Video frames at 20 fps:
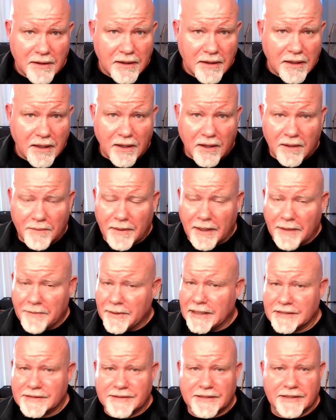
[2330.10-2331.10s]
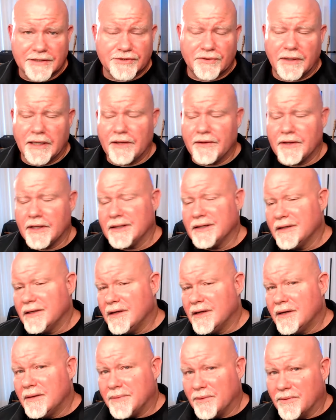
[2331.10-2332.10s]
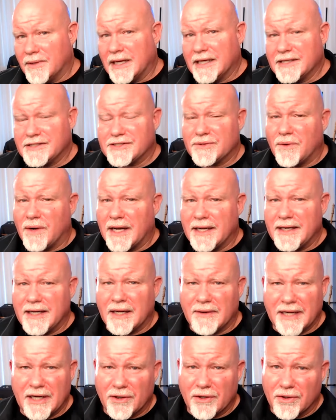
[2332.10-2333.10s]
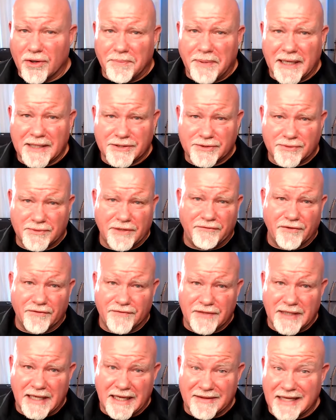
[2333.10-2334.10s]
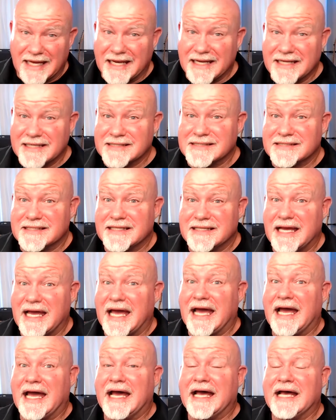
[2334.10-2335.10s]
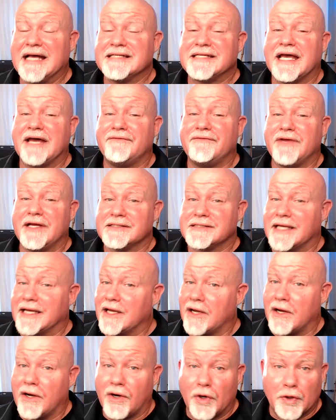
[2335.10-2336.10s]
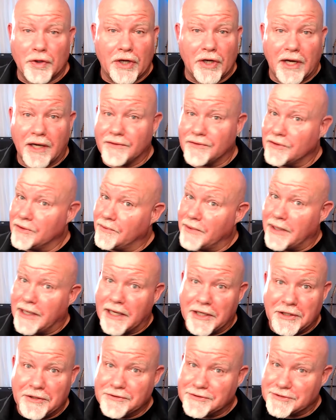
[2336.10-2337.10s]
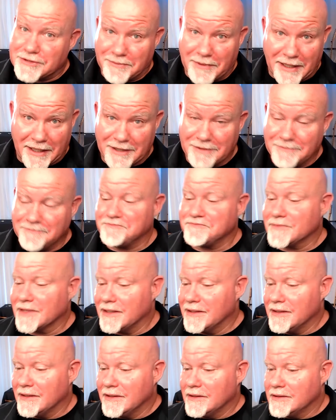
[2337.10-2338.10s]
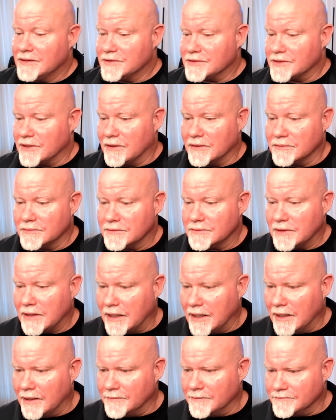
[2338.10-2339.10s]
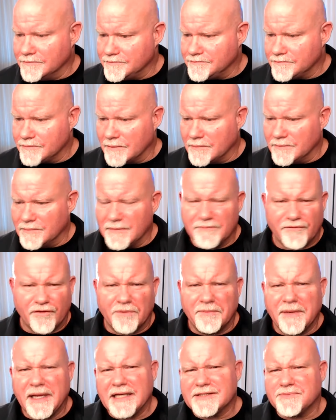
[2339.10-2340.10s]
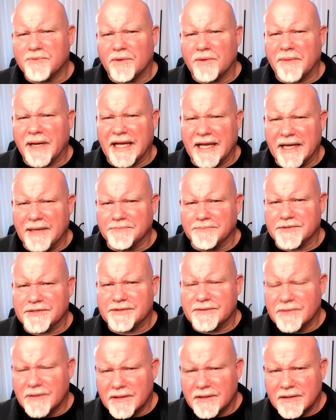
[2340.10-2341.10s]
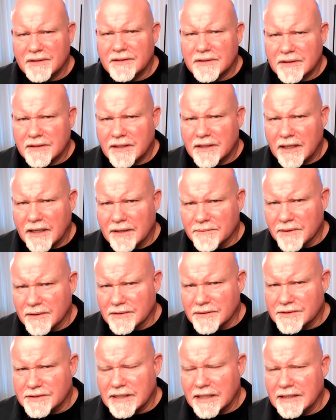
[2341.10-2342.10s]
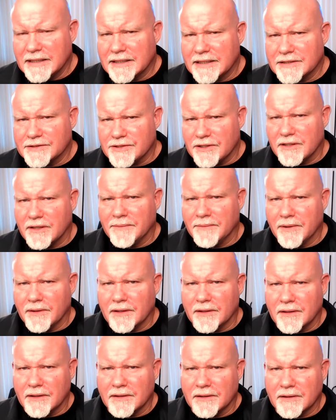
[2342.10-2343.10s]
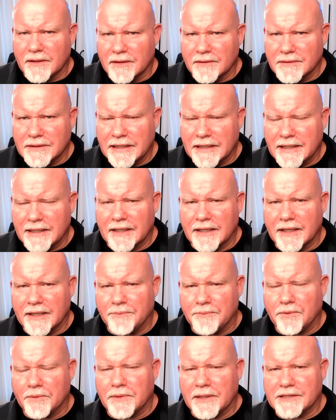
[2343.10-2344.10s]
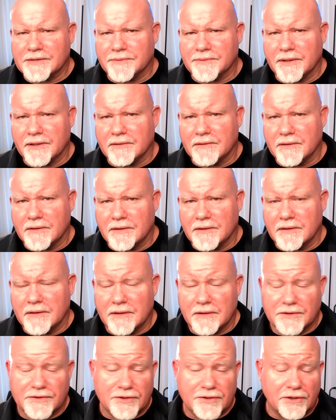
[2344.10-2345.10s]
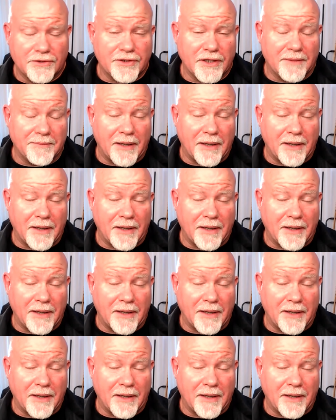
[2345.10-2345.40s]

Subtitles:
or my meniscus or anything. But when I squat now, I don't go past 315. That is as heavy as I go, not the way I used to be. So for me, it's more my hips. I'm slightly concerned about needing a hip replacement surgery on my